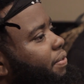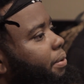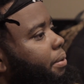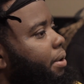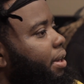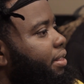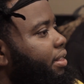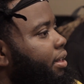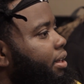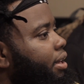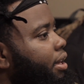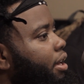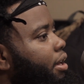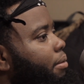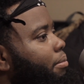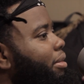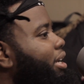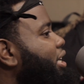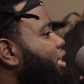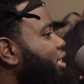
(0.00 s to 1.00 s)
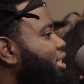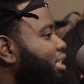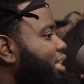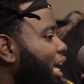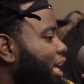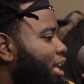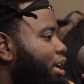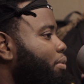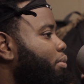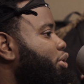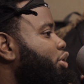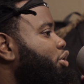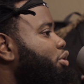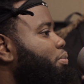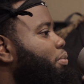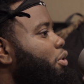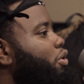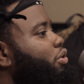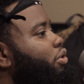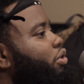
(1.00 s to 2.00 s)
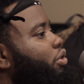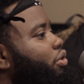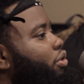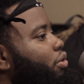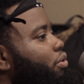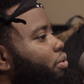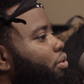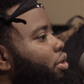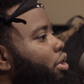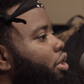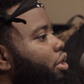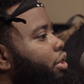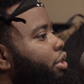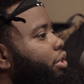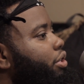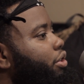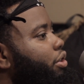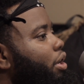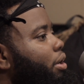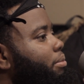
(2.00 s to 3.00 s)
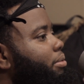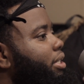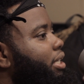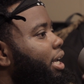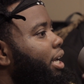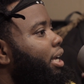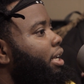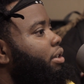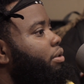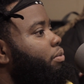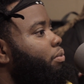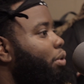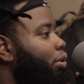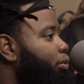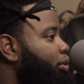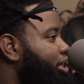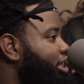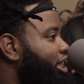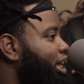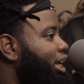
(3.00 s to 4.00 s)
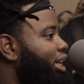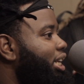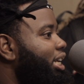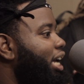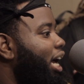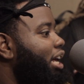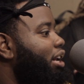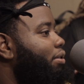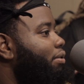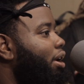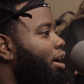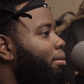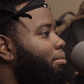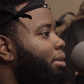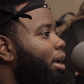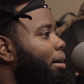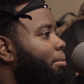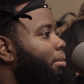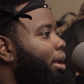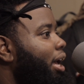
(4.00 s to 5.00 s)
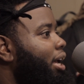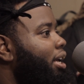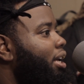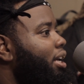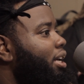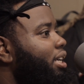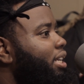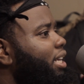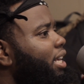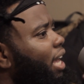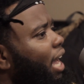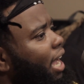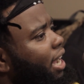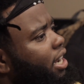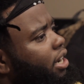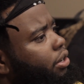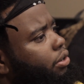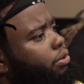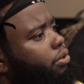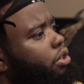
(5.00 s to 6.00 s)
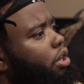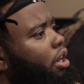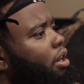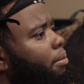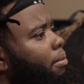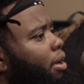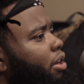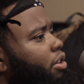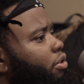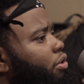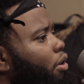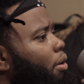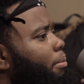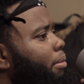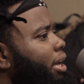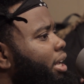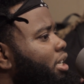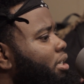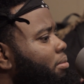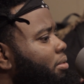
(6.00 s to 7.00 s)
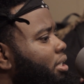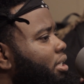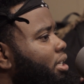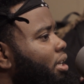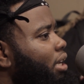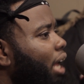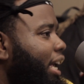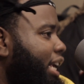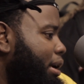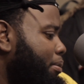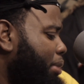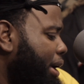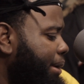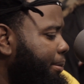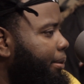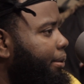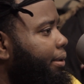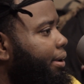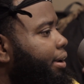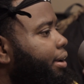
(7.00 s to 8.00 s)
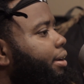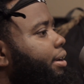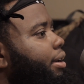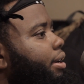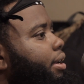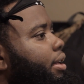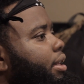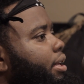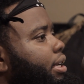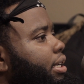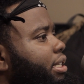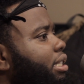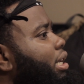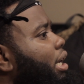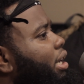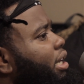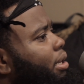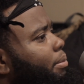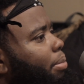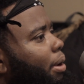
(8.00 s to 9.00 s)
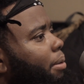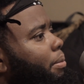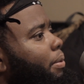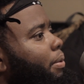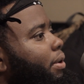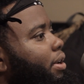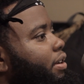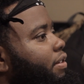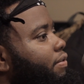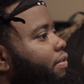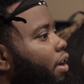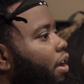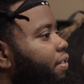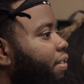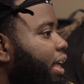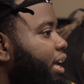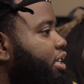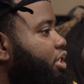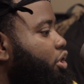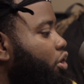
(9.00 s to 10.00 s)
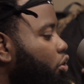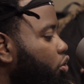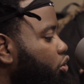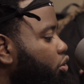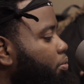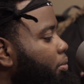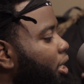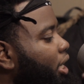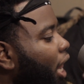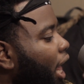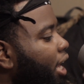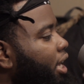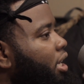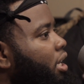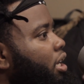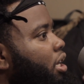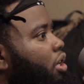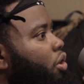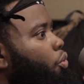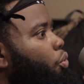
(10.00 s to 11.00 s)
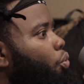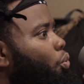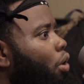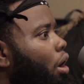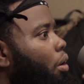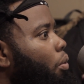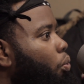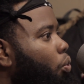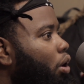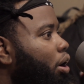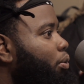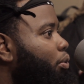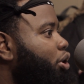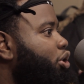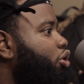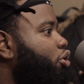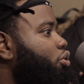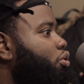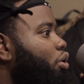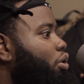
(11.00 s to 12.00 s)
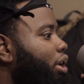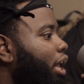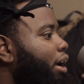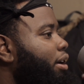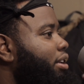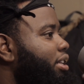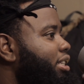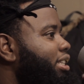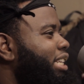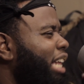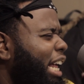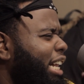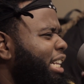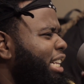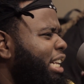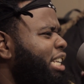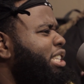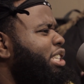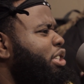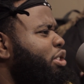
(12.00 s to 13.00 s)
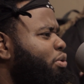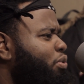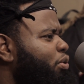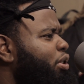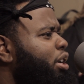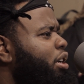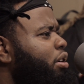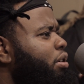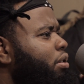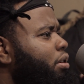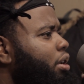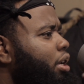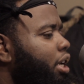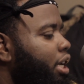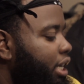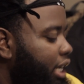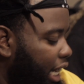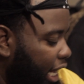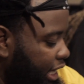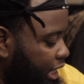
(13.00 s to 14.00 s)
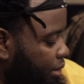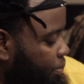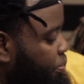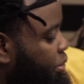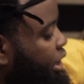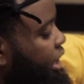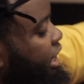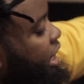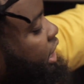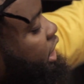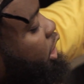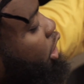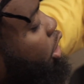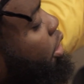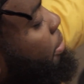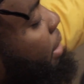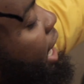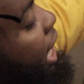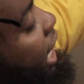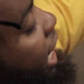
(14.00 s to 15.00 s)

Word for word: you nothing because that ain't what you're supposed to do. Church. You know what I'm saying? But when JD got around me, I'm like, yeah, I hear you talking about you gonna manage me and stuff. I get paperwork. Yeah. Is there any paperwork involved that shows me like what what what you going like that this is real? Exactly. Like putting this on my